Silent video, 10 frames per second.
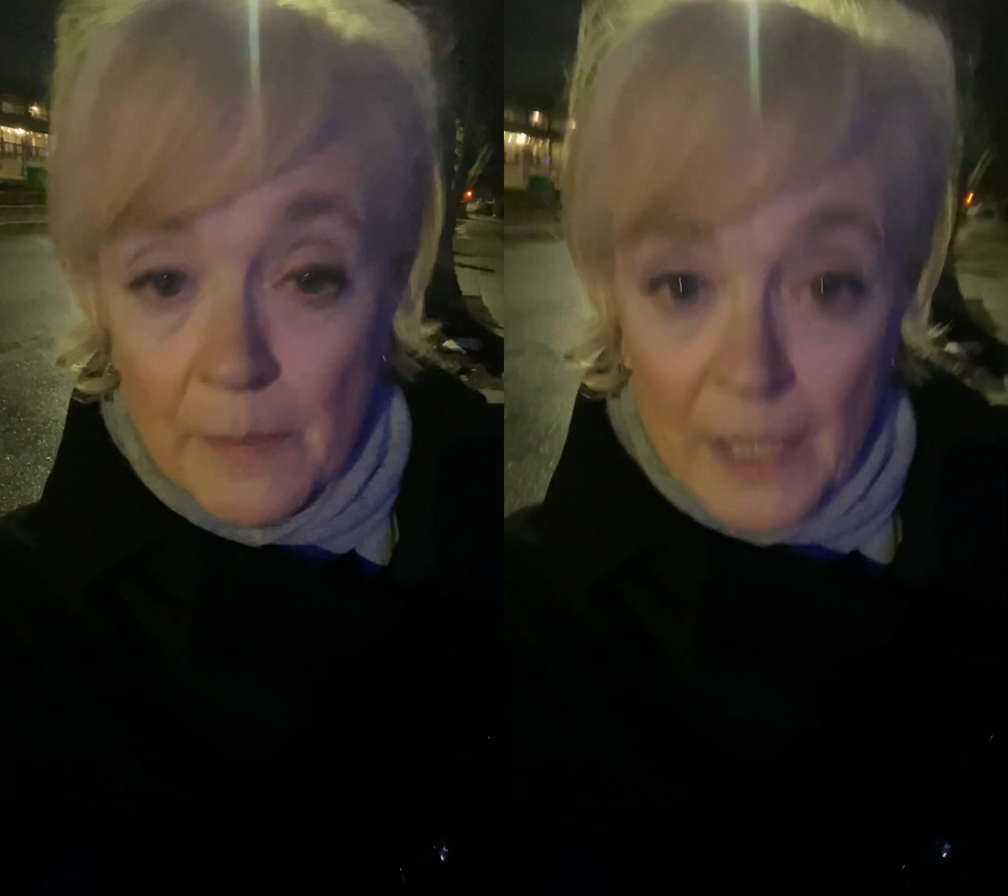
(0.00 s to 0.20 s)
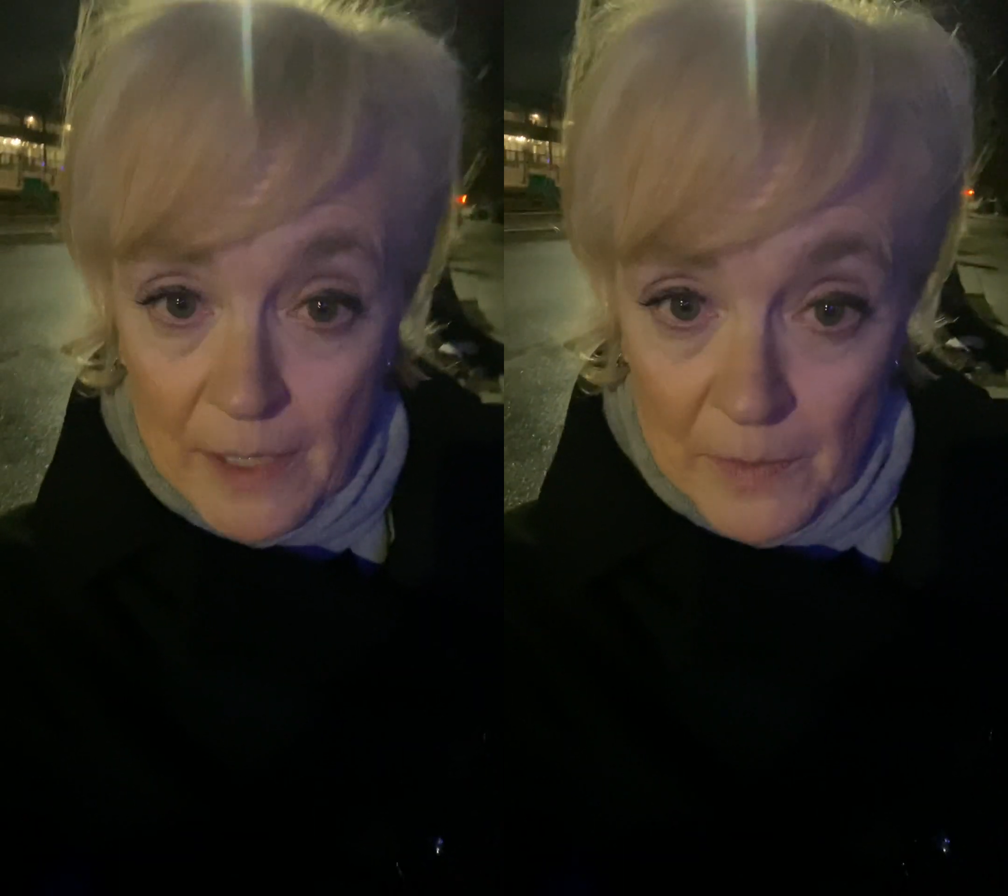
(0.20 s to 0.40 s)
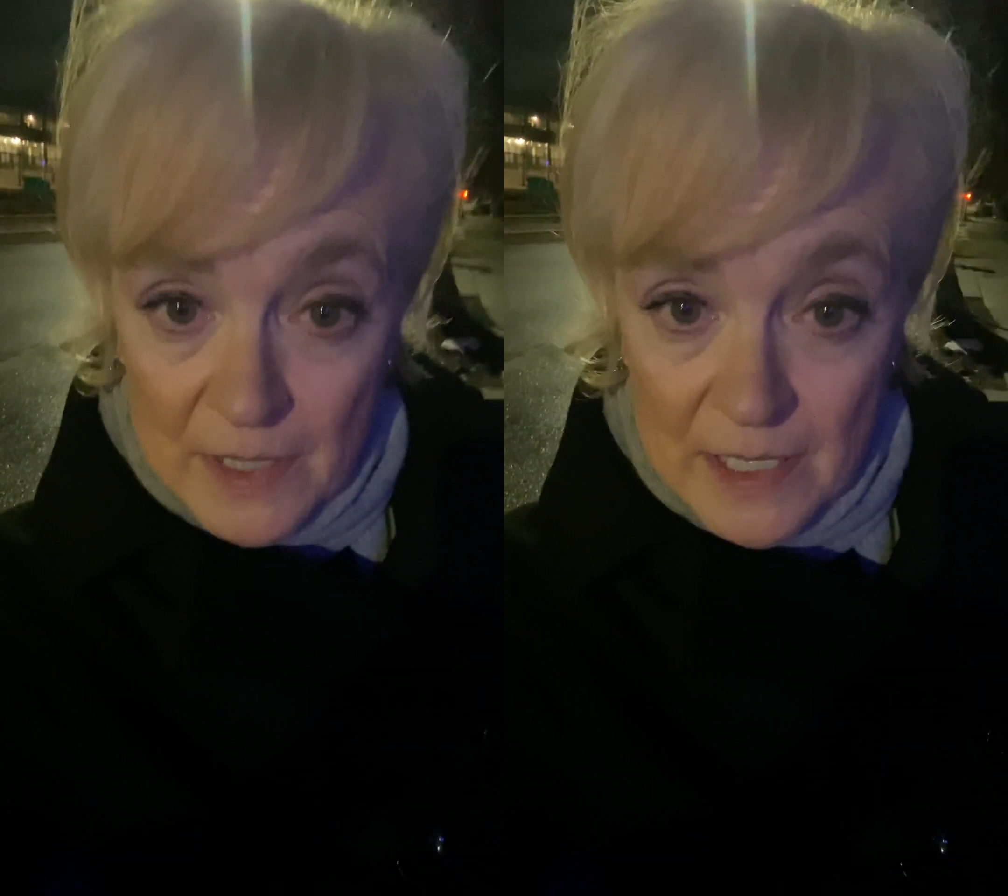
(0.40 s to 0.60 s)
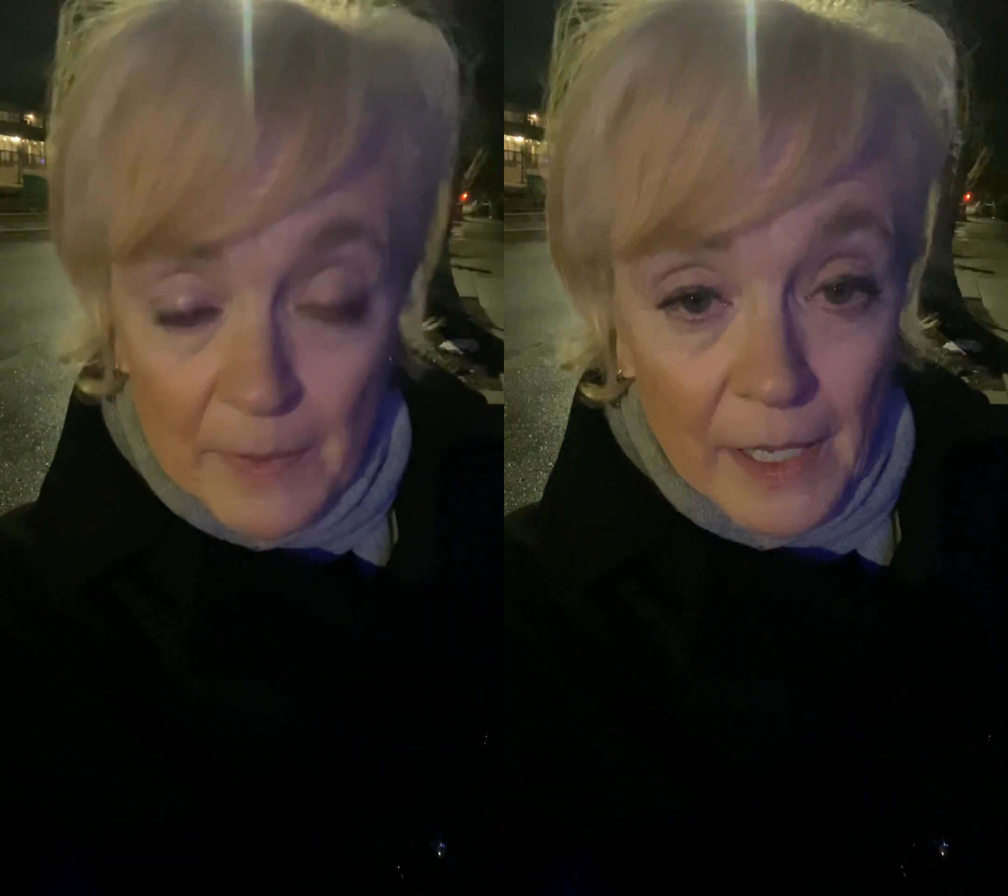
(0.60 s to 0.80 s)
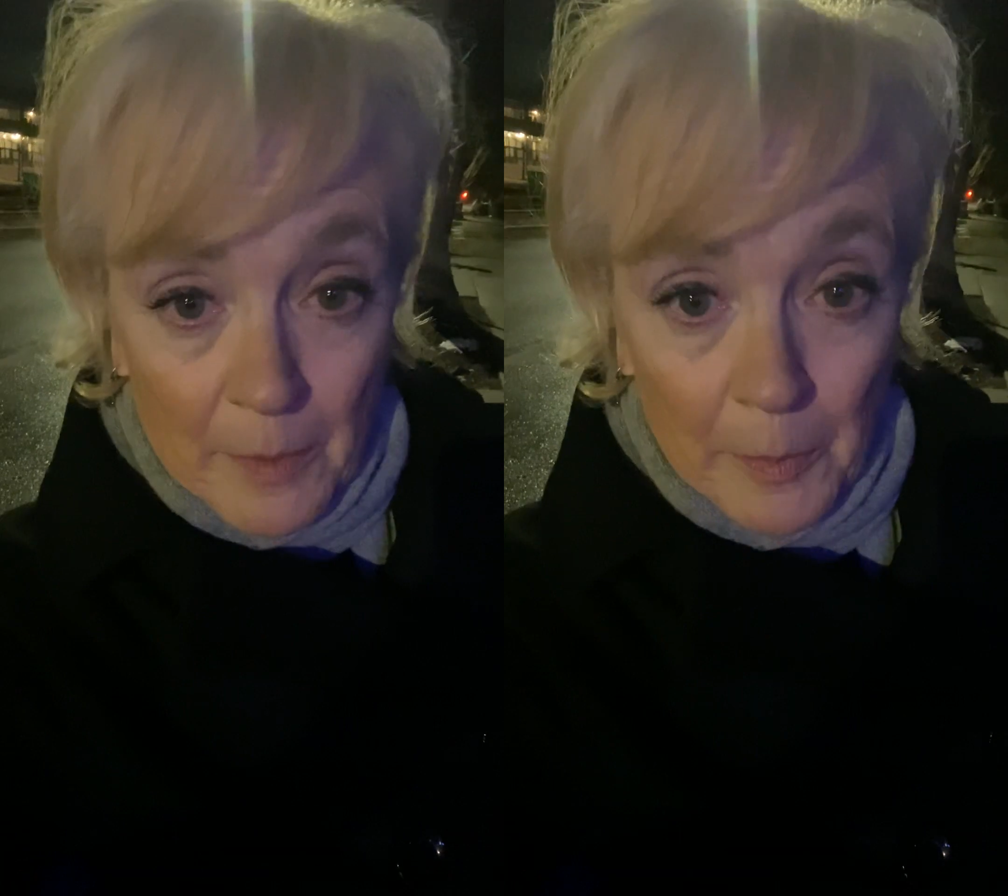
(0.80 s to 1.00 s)
but he wants to
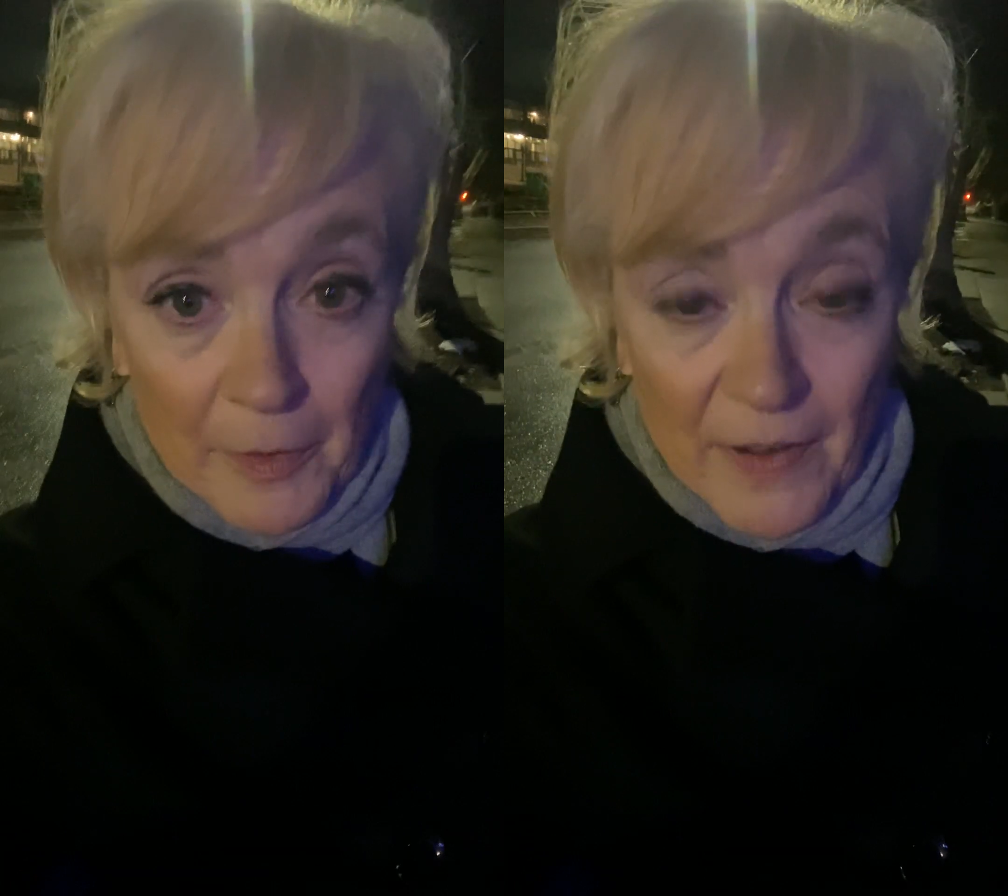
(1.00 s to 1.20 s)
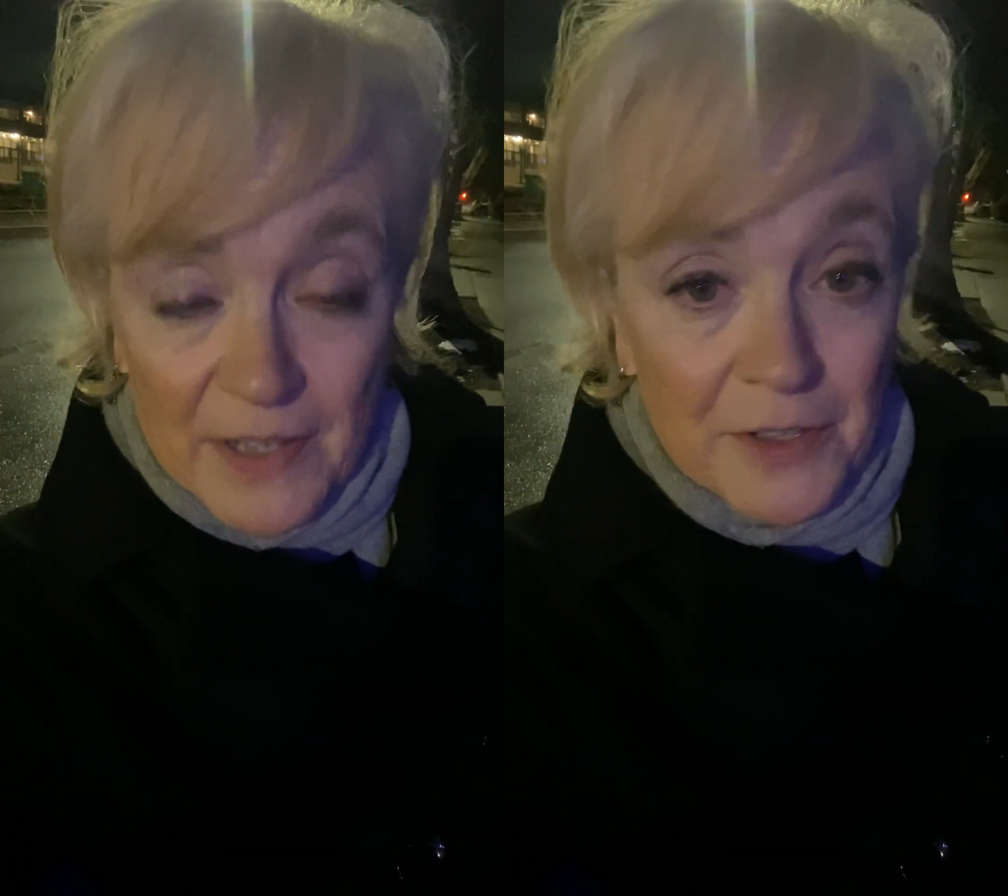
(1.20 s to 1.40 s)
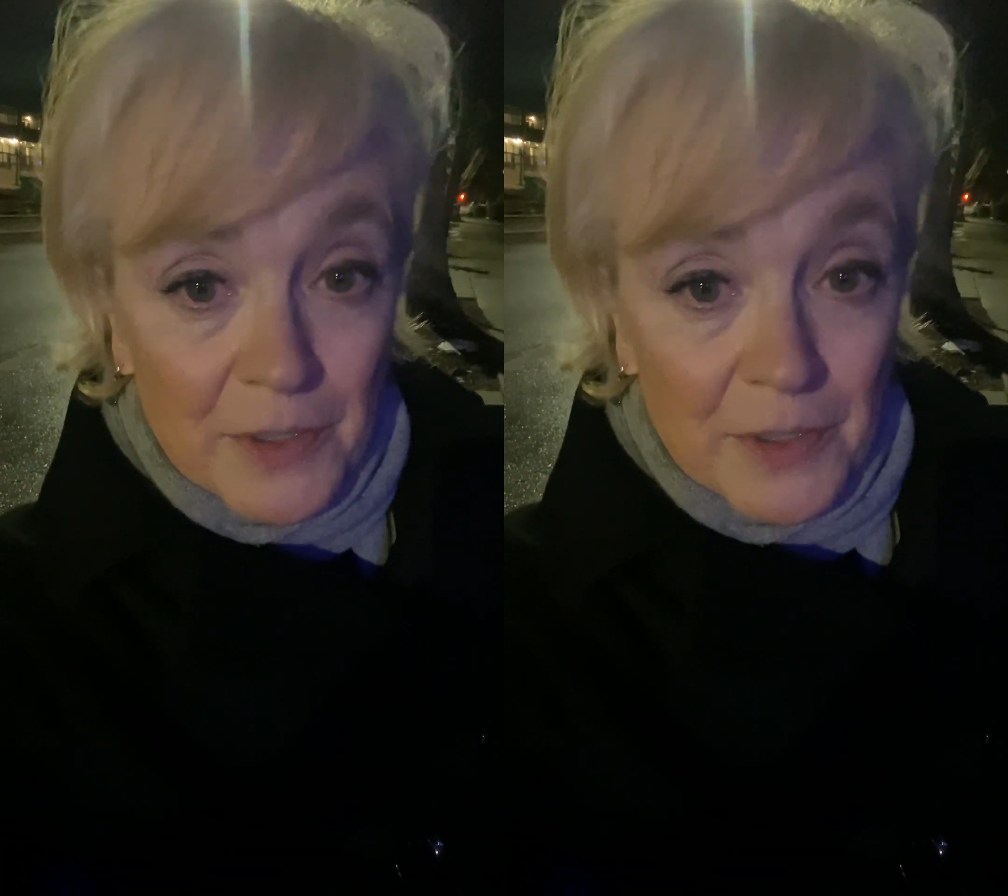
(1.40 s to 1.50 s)
become a professor.